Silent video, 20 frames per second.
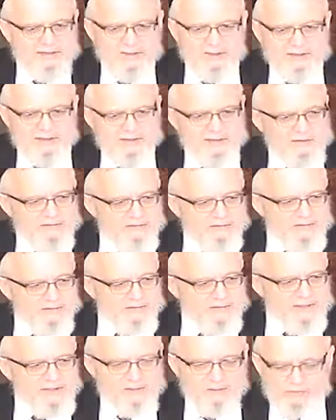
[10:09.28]
us.
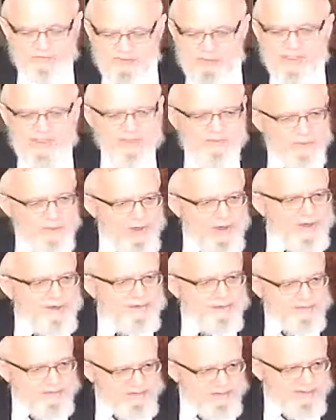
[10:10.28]
Like slave what?
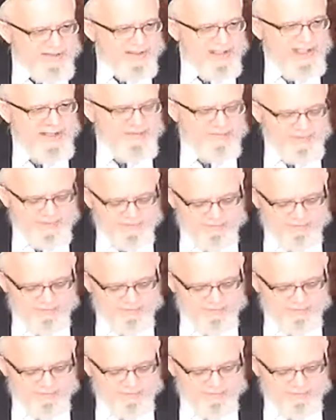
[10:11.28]
A slave.